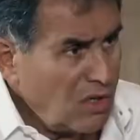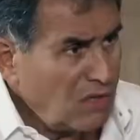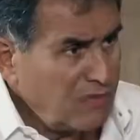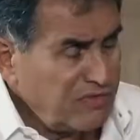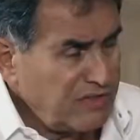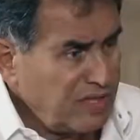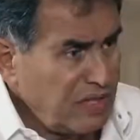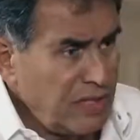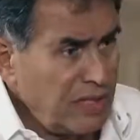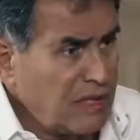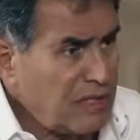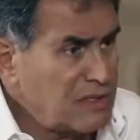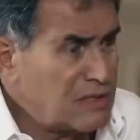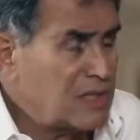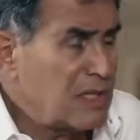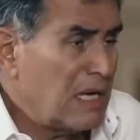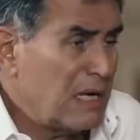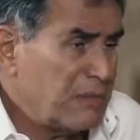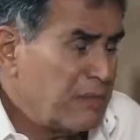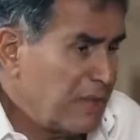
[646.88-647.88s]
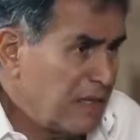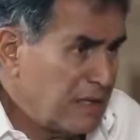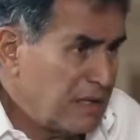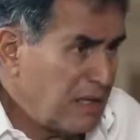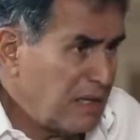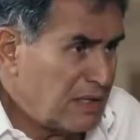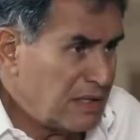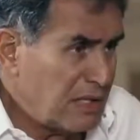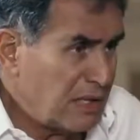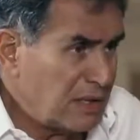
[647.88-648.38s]
of Things, and big
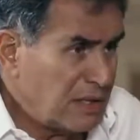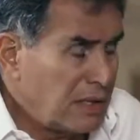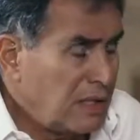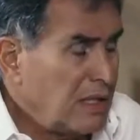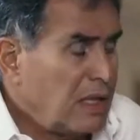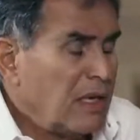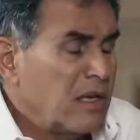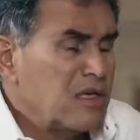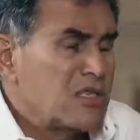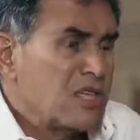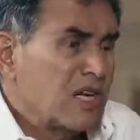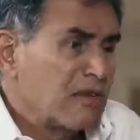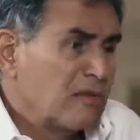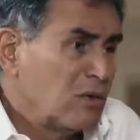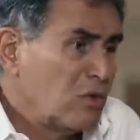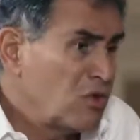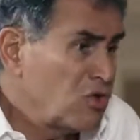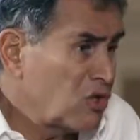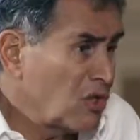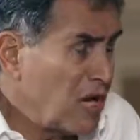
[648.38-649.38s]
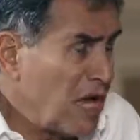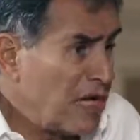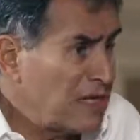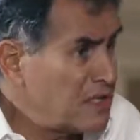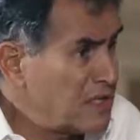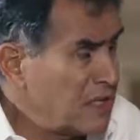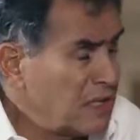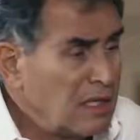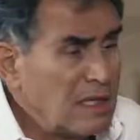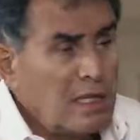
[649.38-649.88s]
data. Is
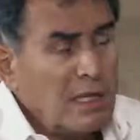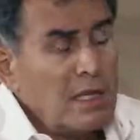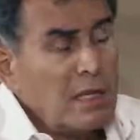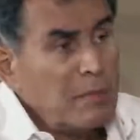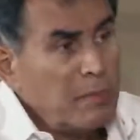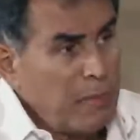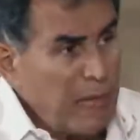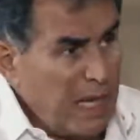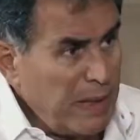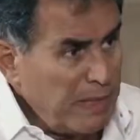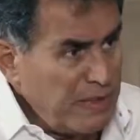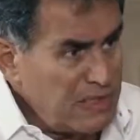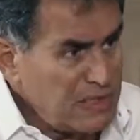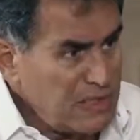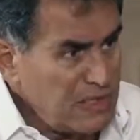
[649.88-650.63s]
revolutionizing payment